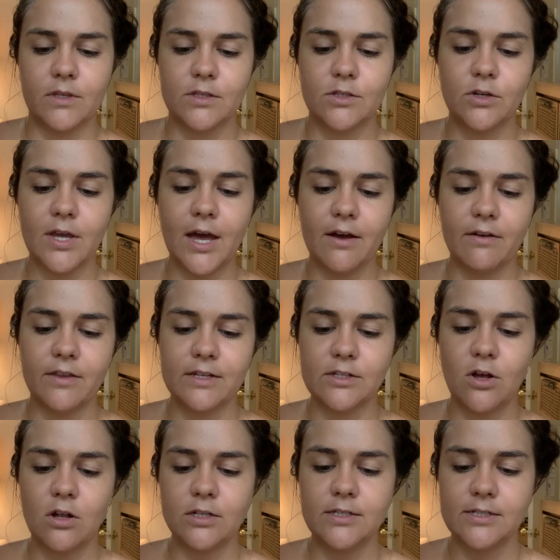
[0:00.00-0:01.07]
yeah, it's
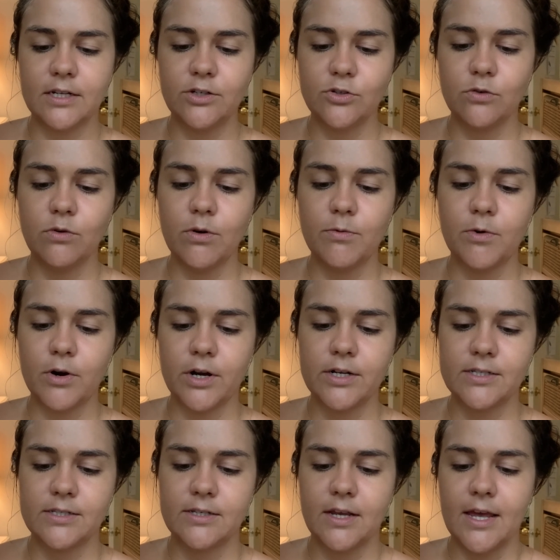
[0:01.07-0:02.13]
called Essential
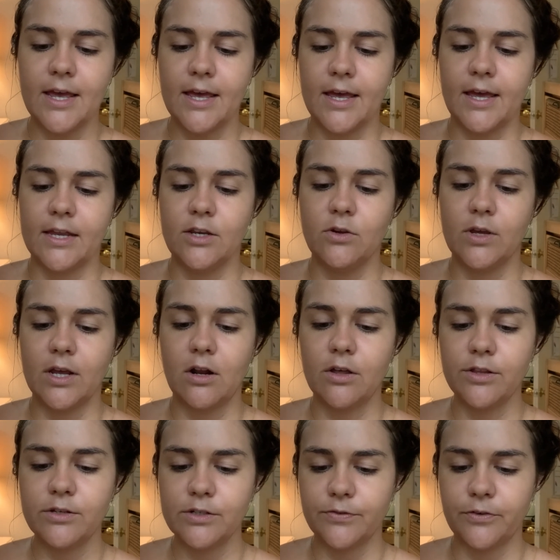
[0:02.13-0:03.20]
Rewards, and you get all
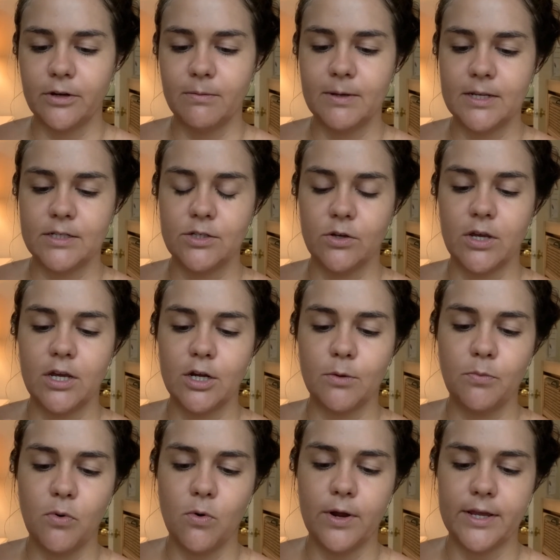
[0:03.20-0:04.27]
those freebies, you get your
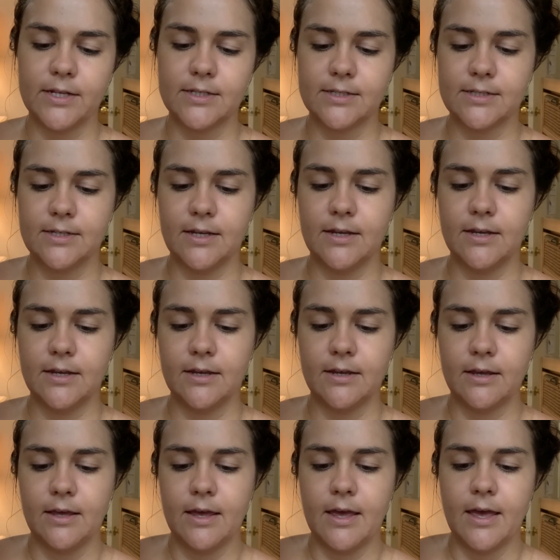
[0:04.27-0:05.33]
points,
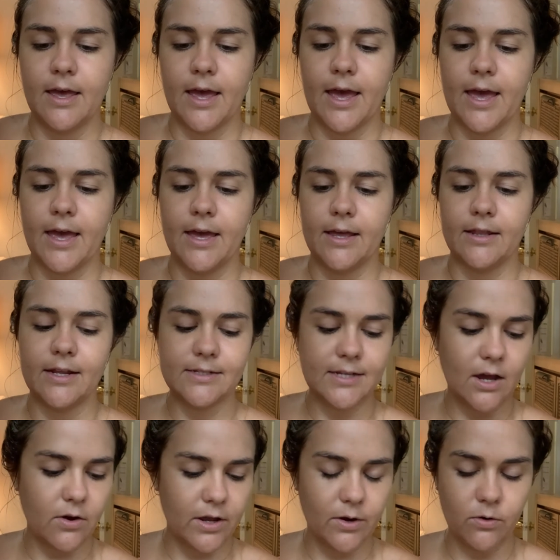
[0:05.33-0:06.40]
and that's
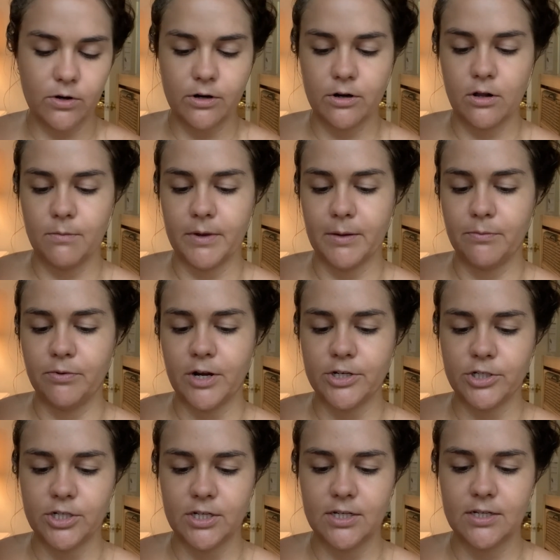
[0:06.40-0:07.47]
how I ordered all my
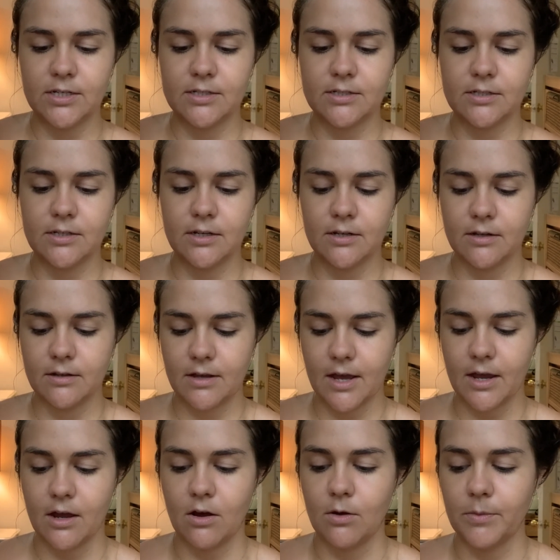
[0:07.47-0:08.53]
brushes. I
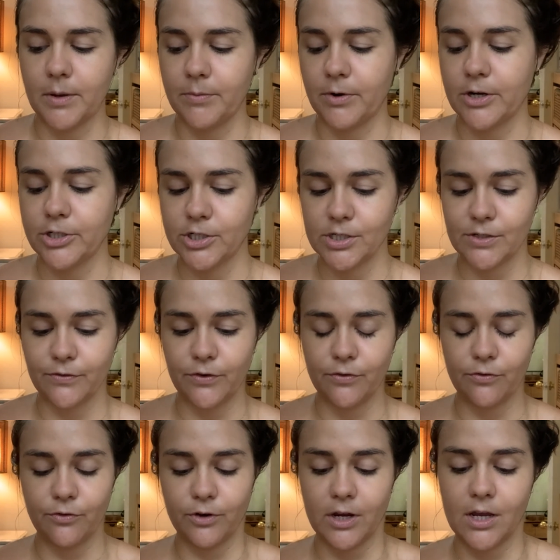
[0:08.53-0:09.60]
got all my brushes for
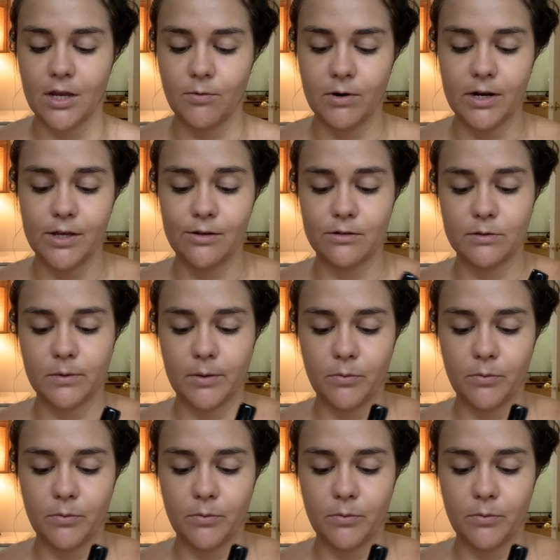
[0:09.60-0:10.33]
free when I used my